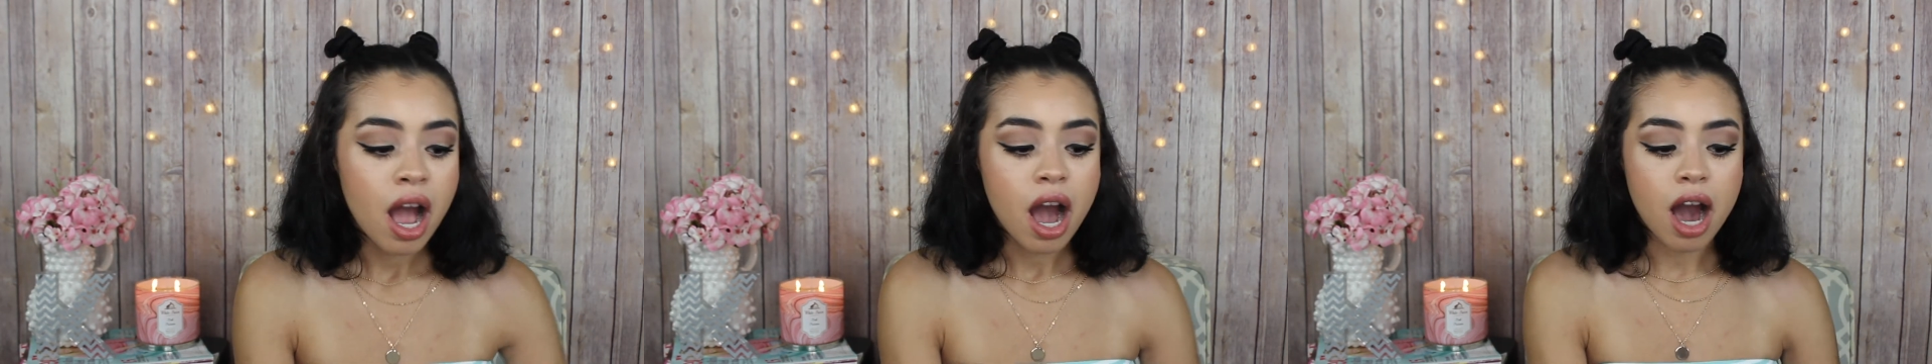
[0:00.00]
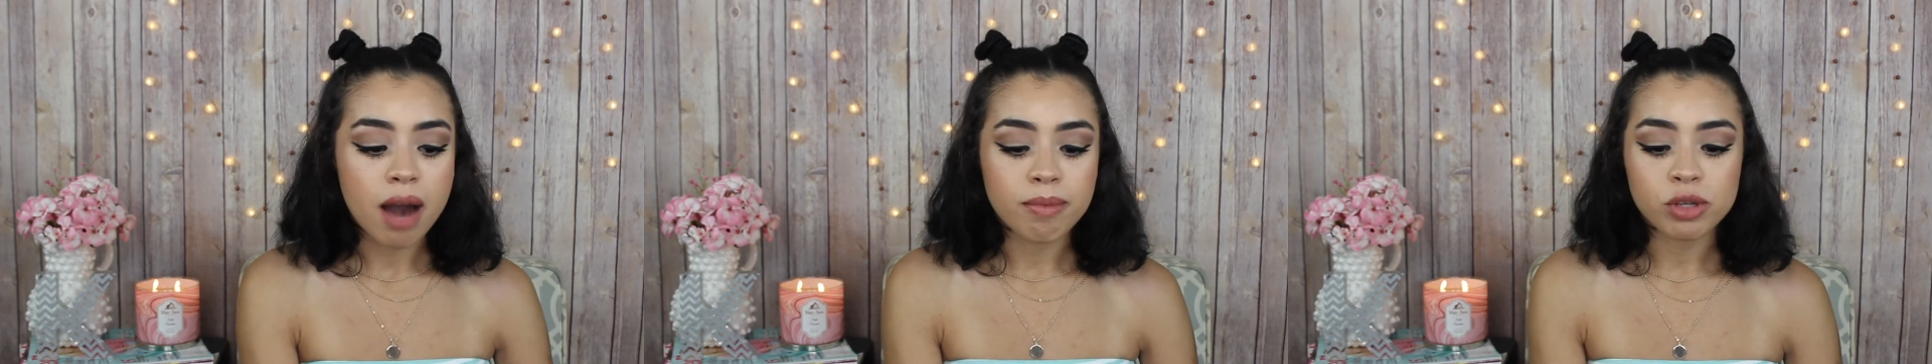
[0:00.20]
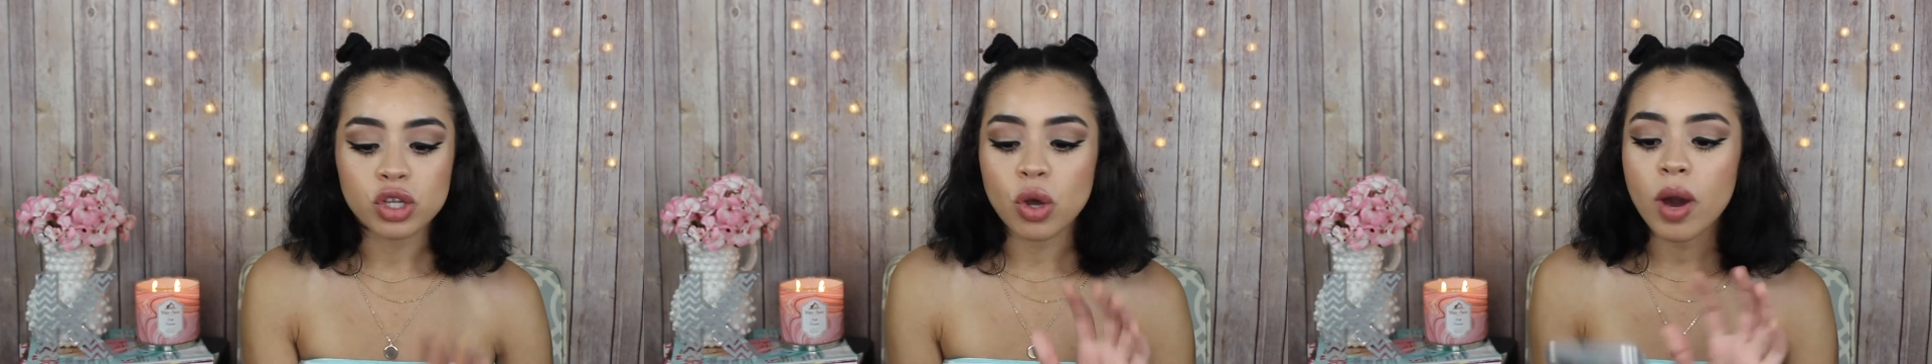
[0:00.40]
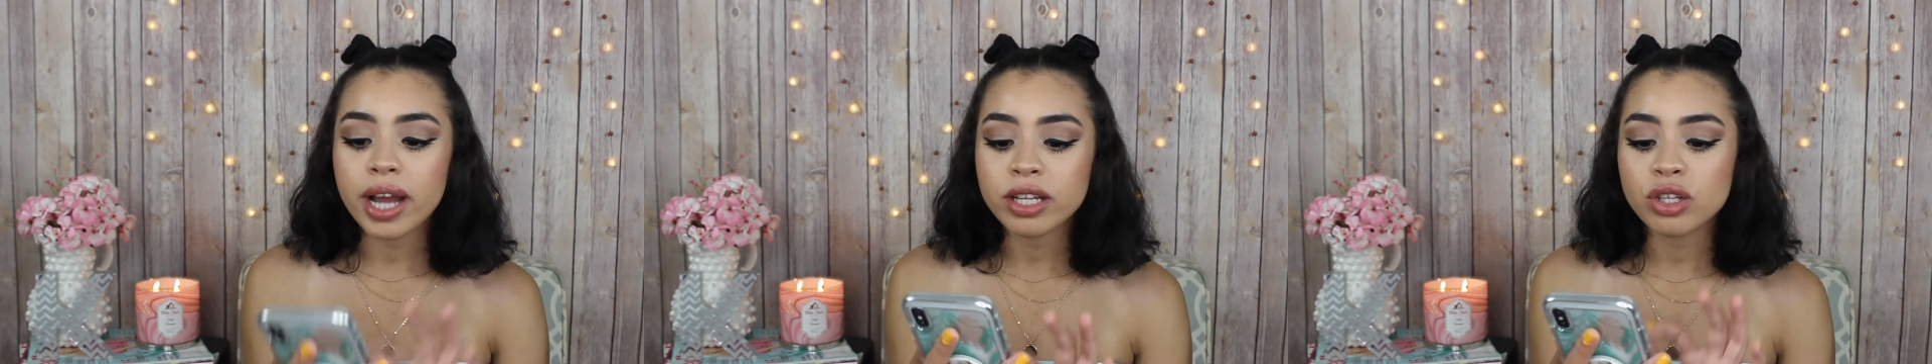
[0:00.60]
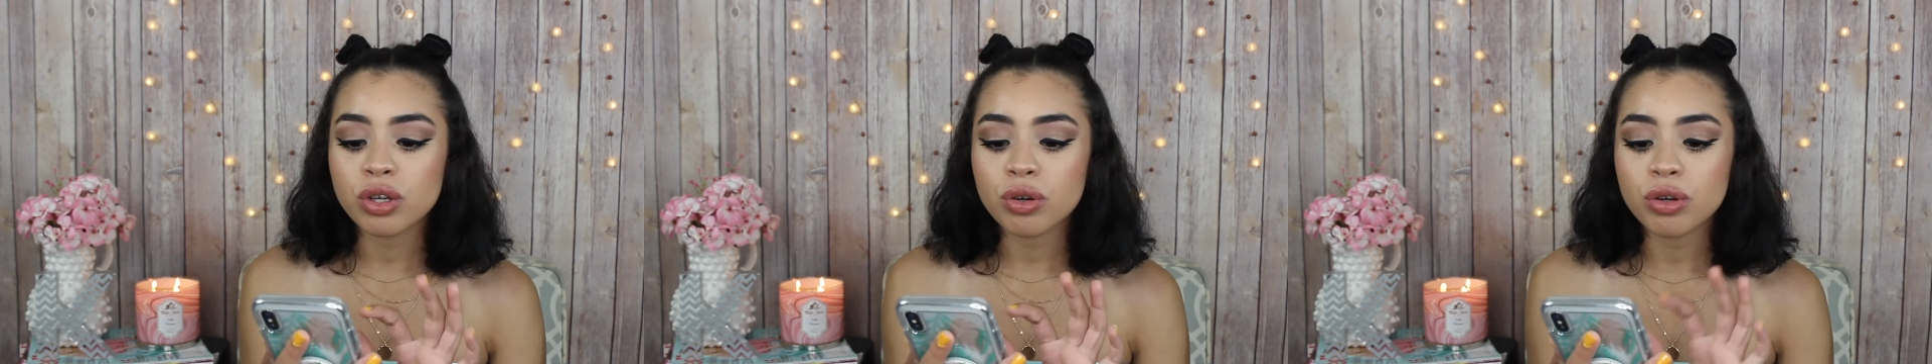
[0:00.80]
um, so
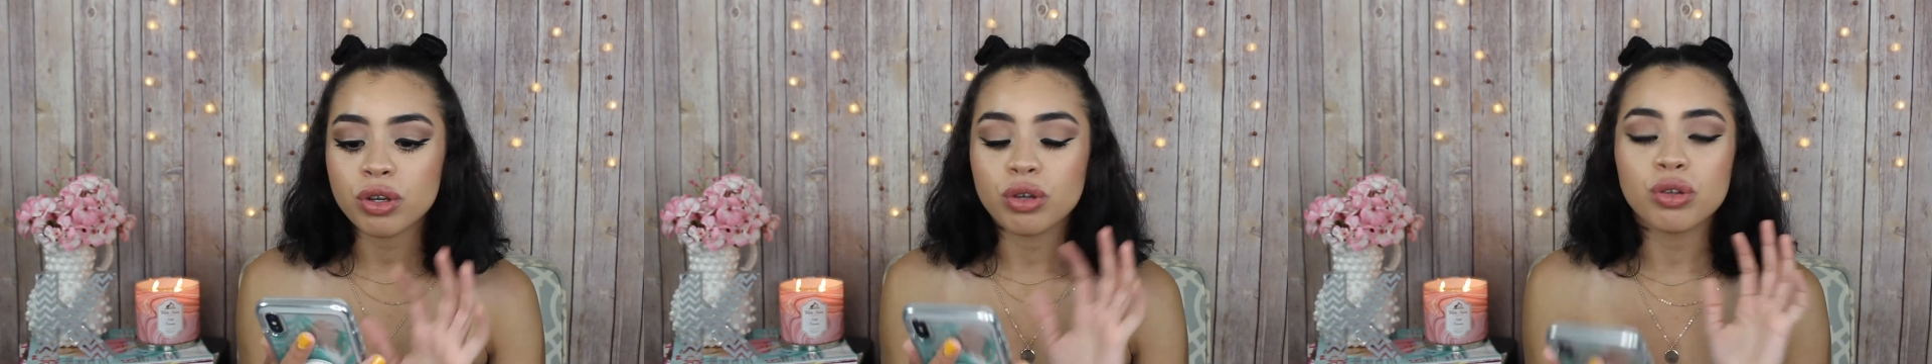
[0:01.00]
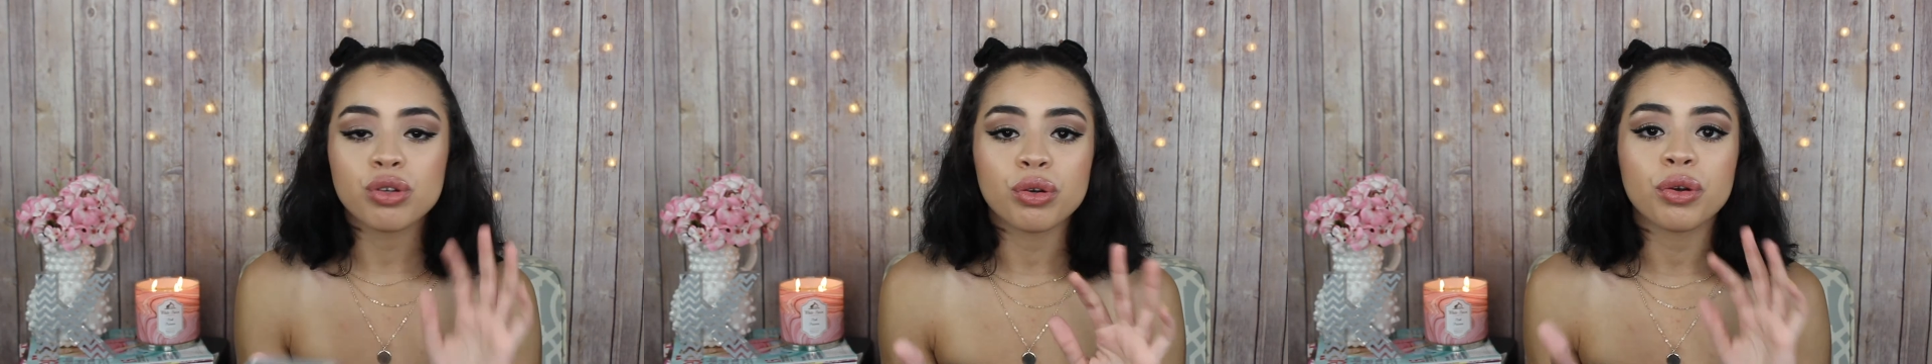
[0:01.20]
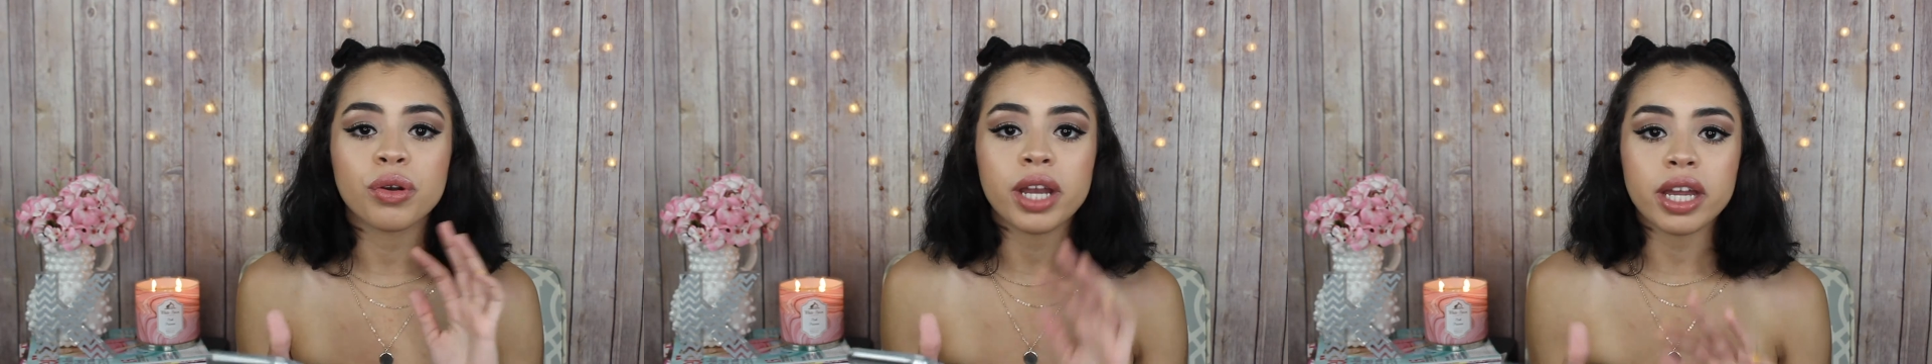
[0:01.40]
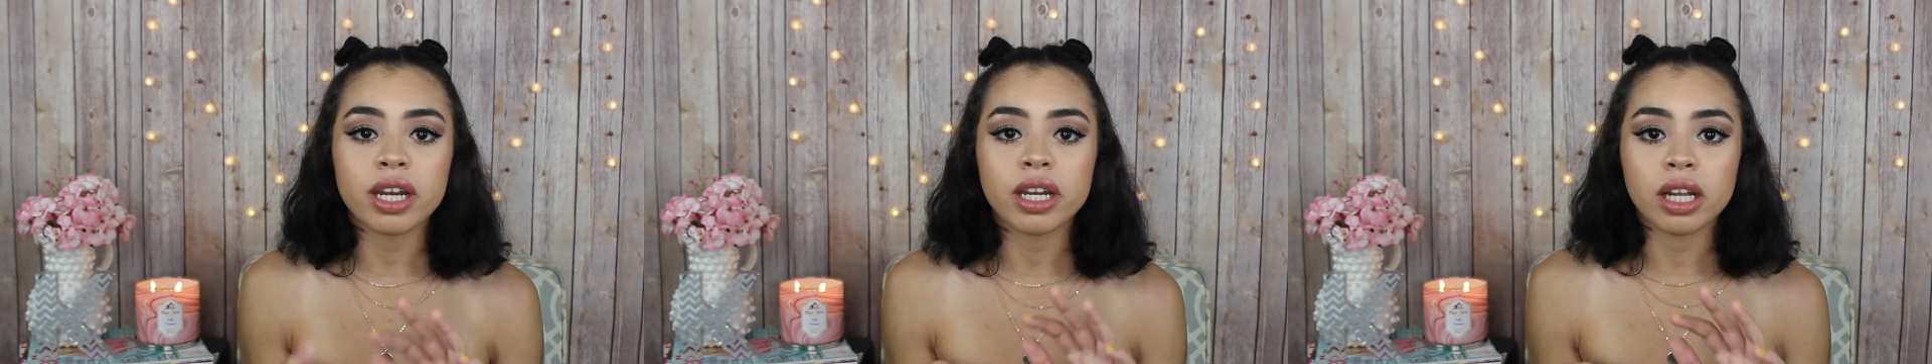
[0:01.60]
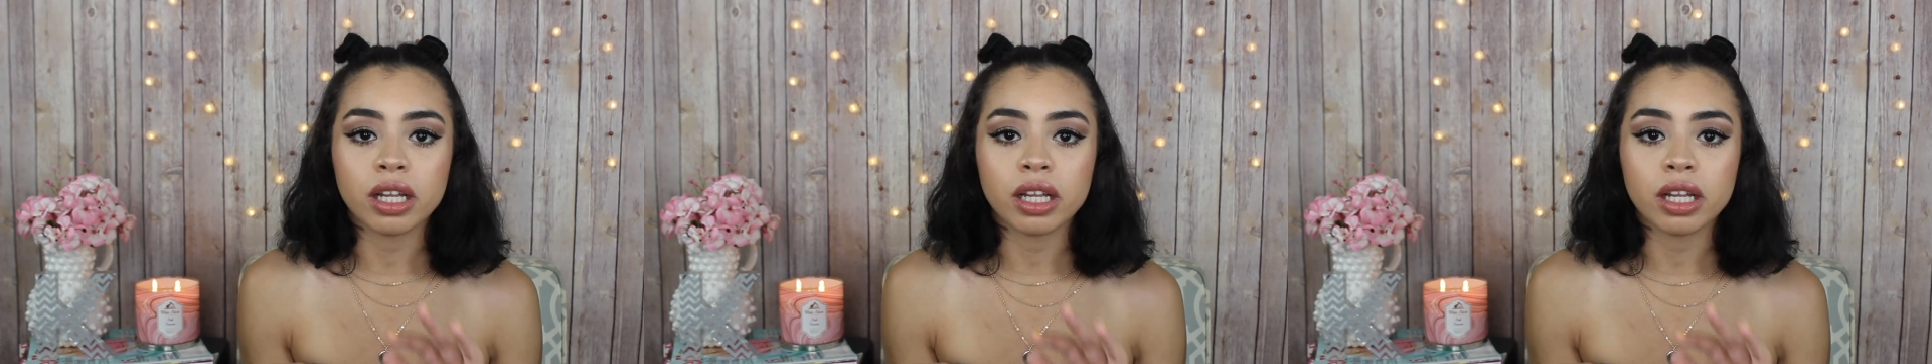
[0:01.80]
I do you do create an,